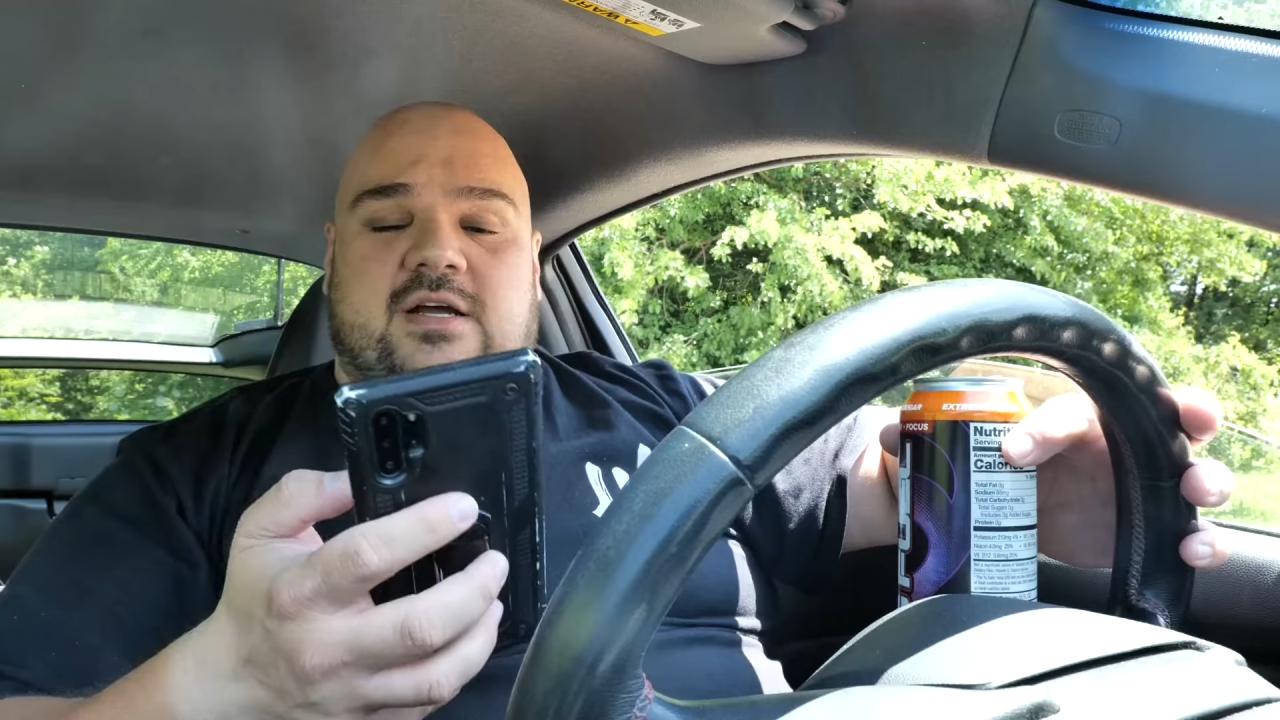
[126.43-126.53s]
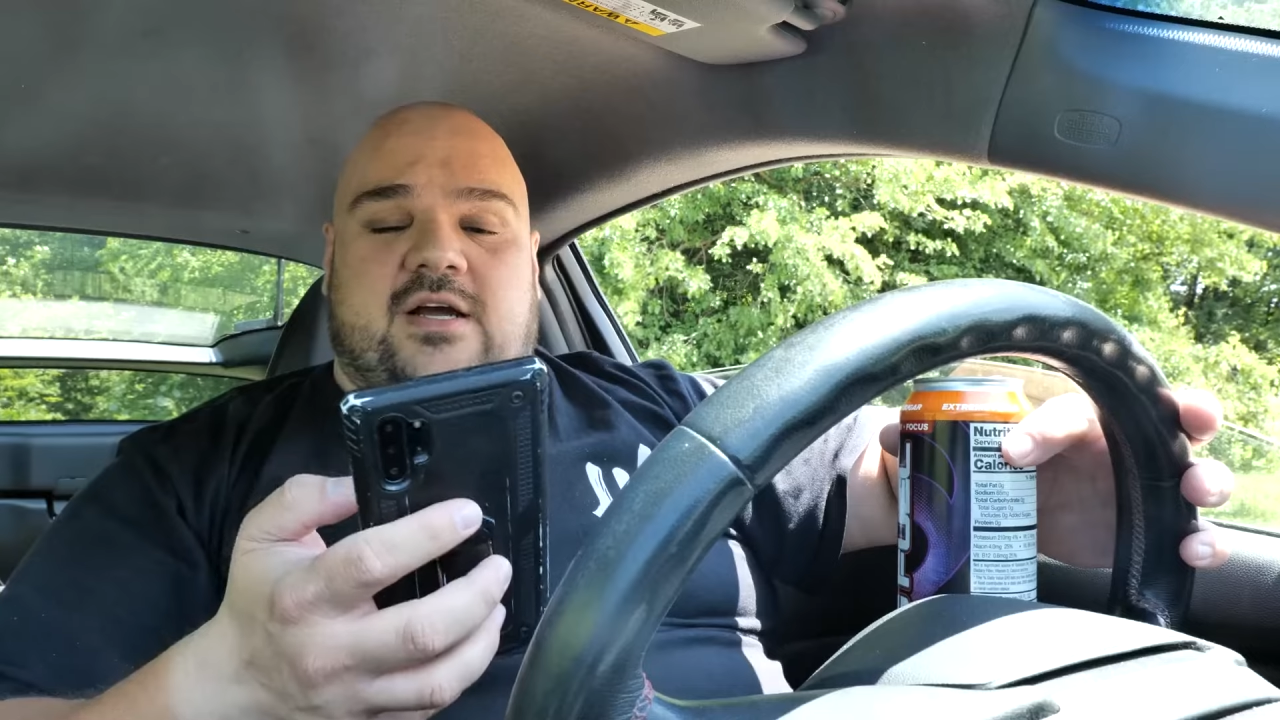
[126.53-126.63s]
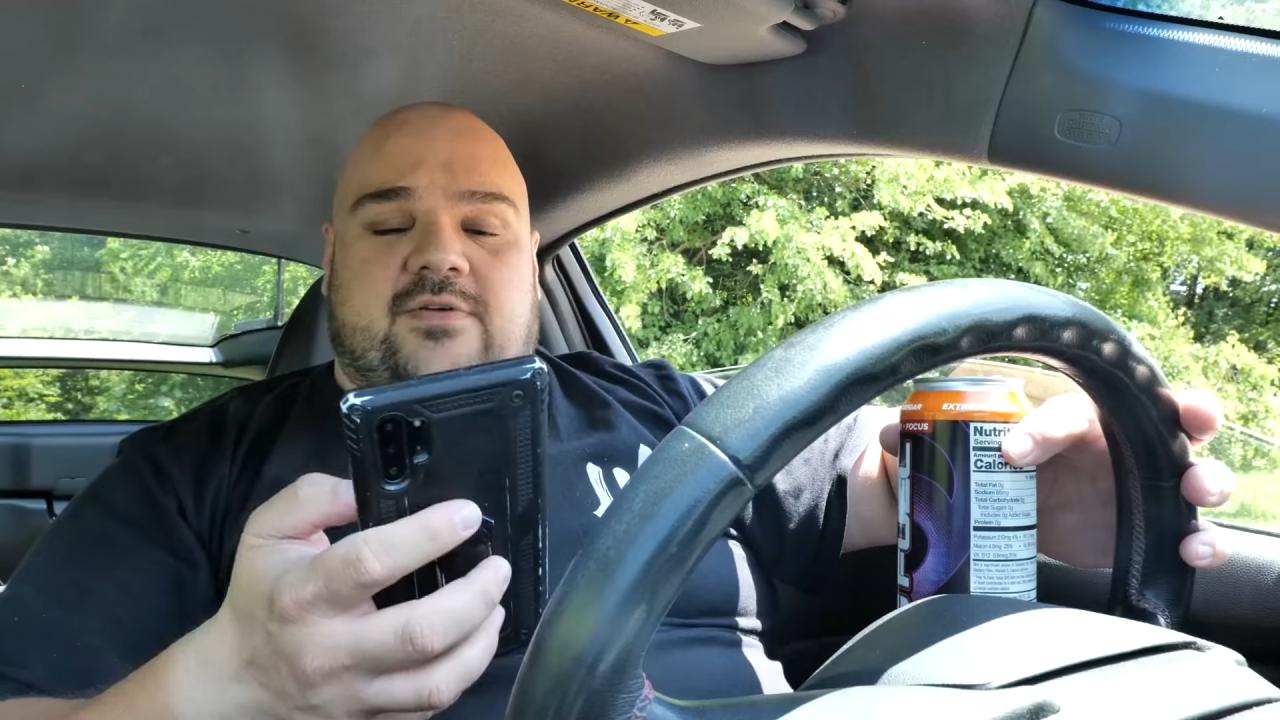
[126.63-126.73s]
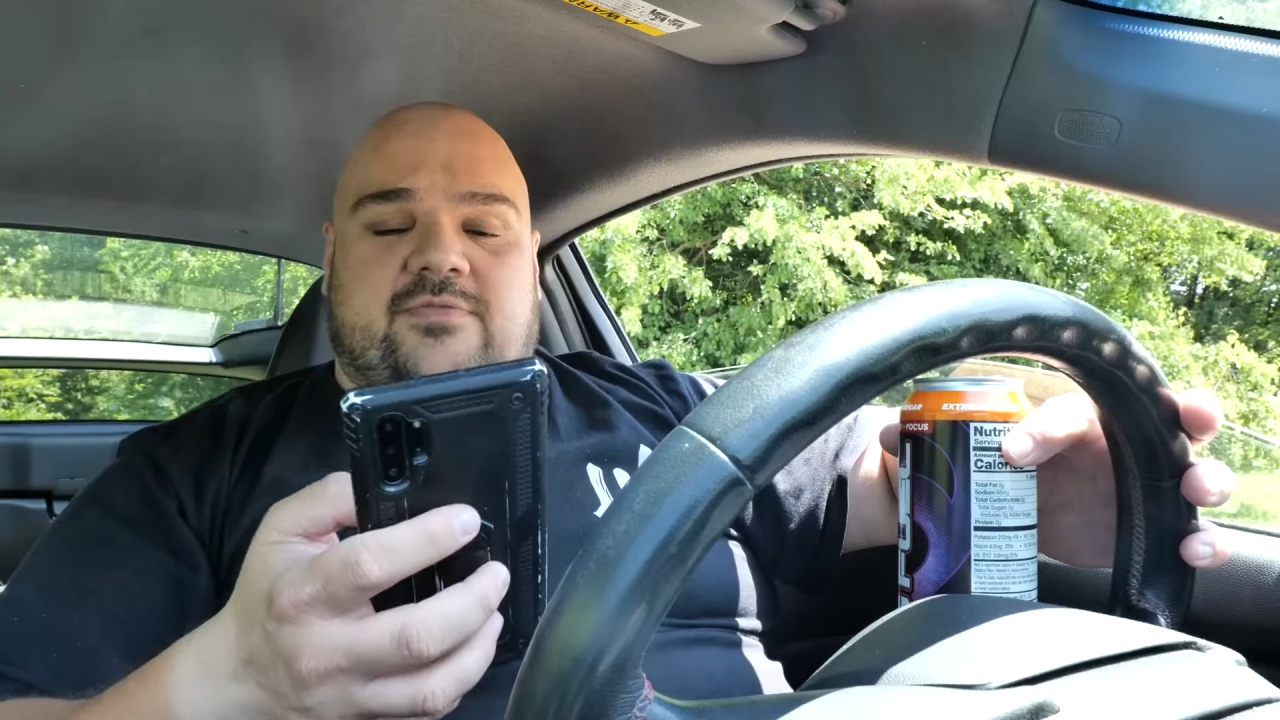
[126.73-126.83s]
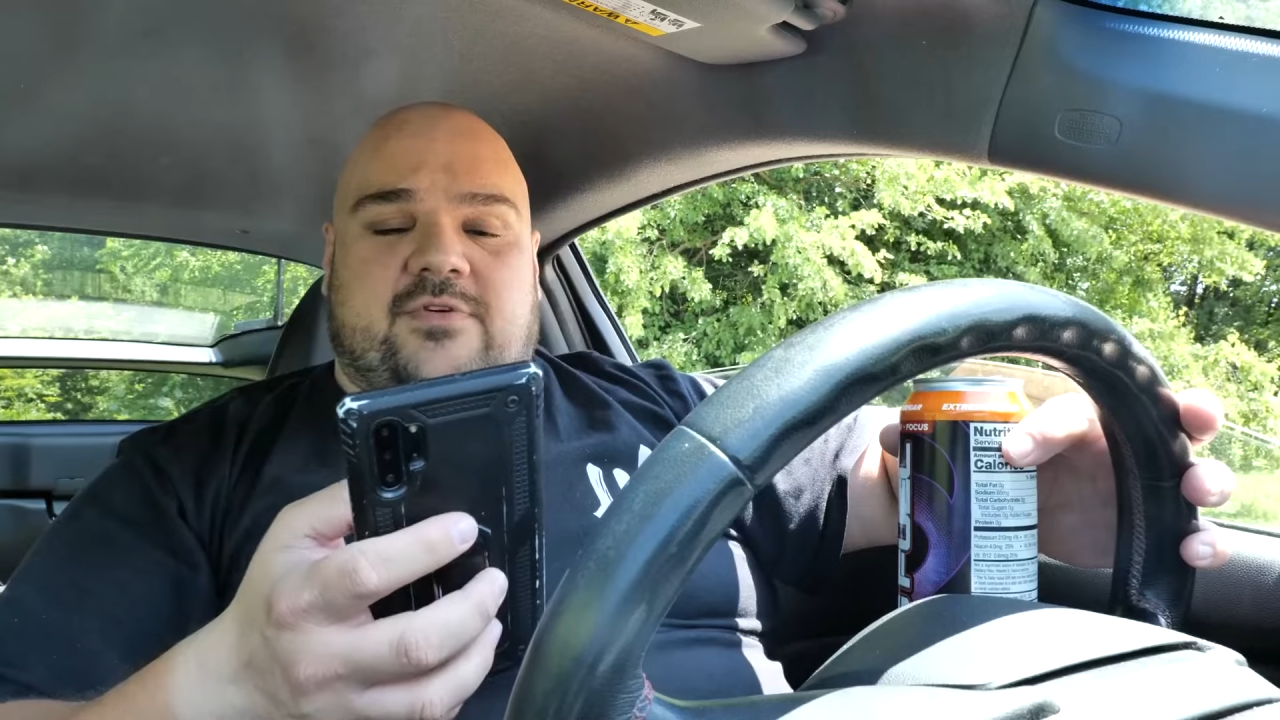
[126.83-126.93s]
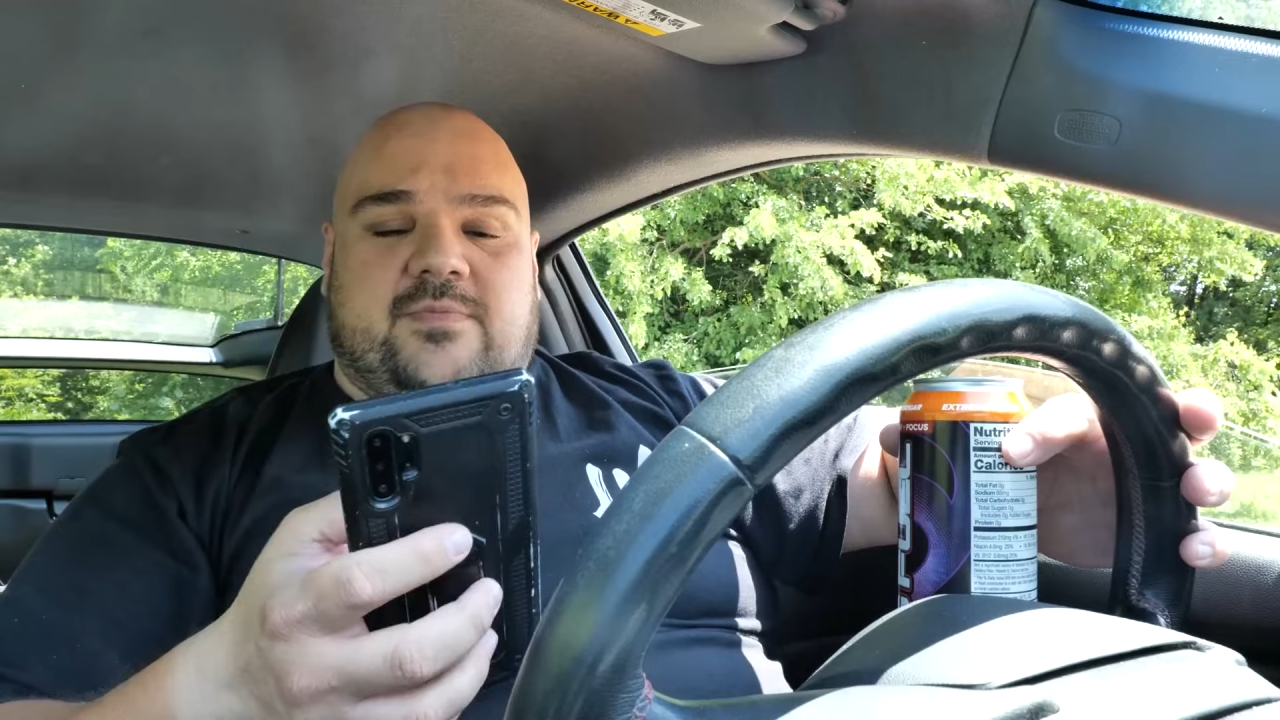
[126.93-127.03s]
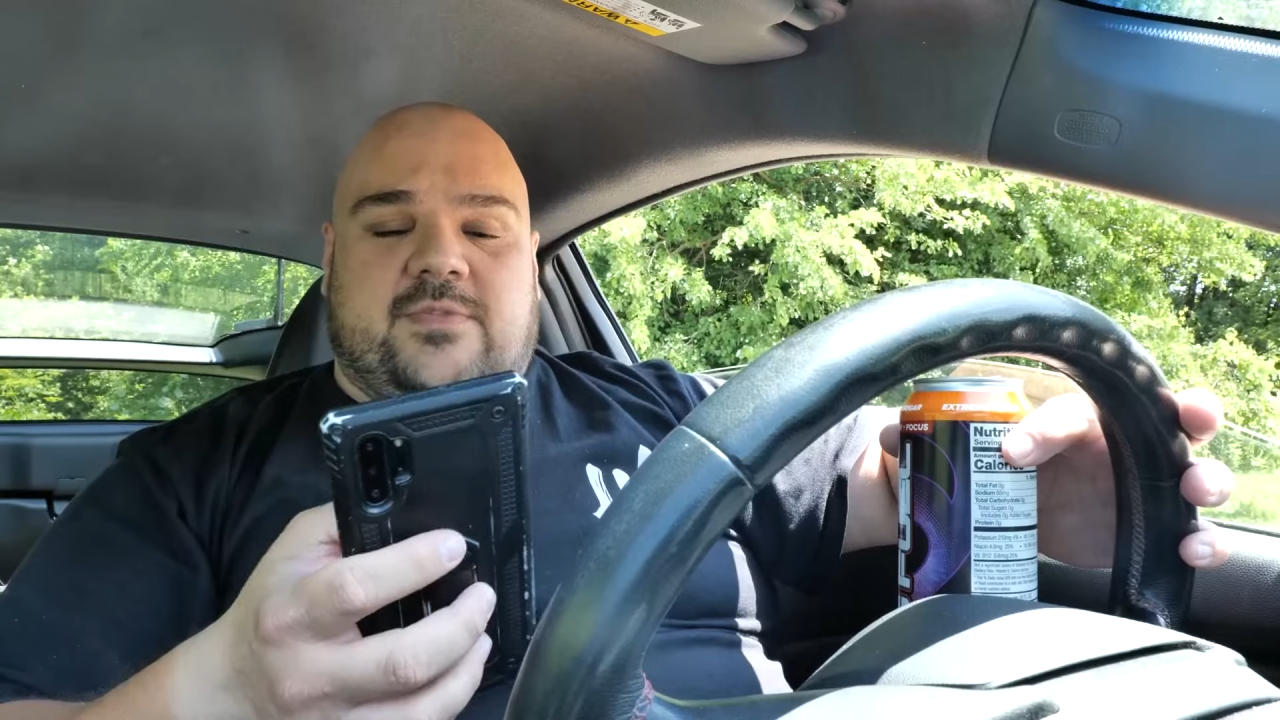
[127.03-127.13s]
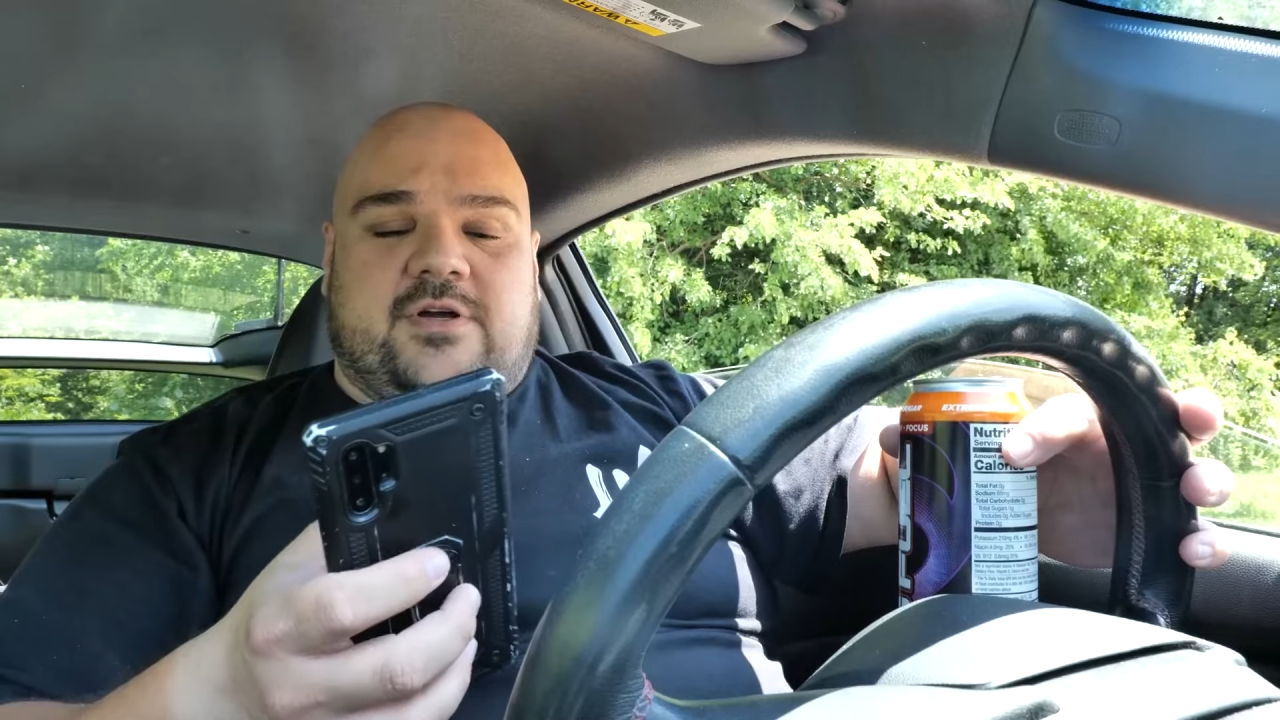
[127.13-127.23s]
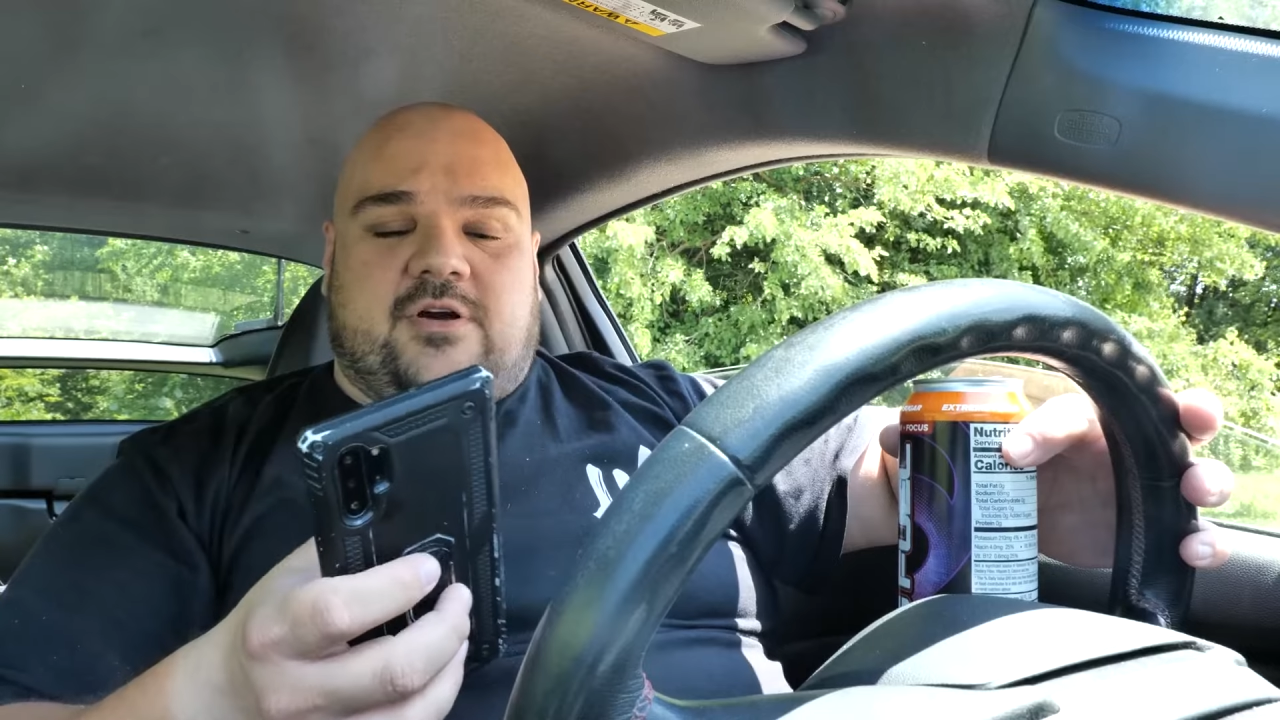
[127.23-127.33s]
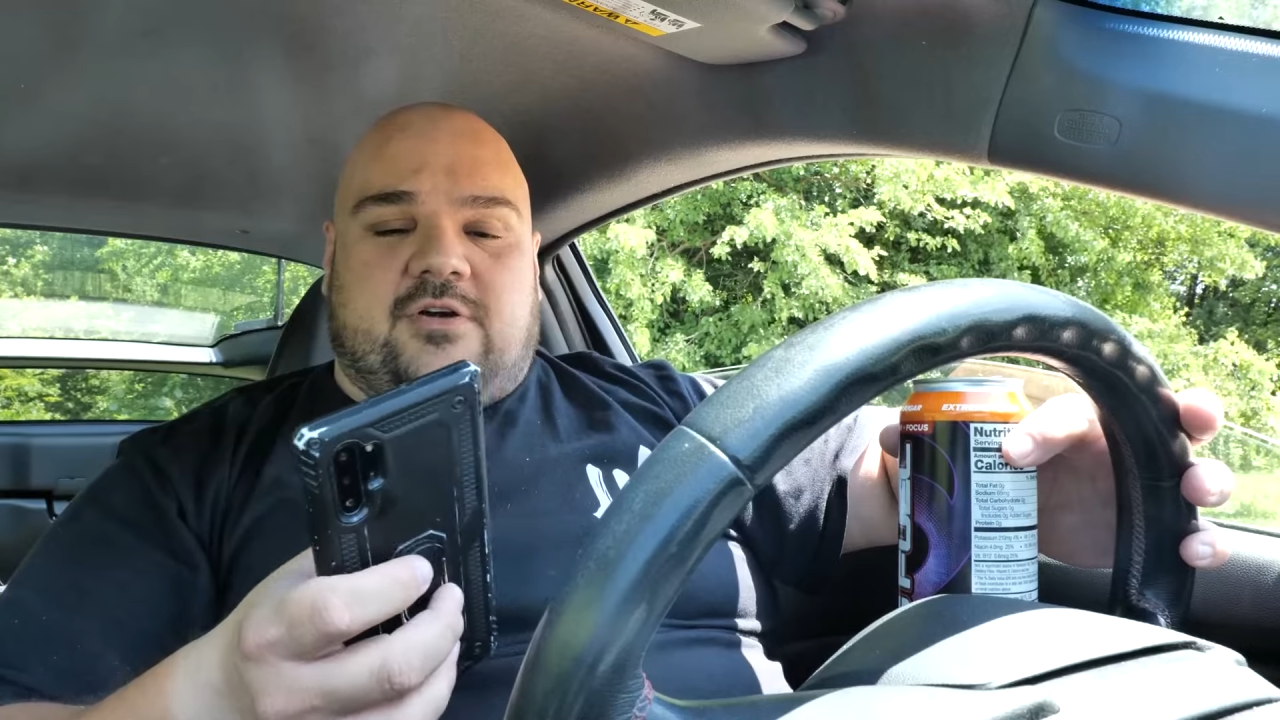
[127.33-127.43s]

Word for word: uh, from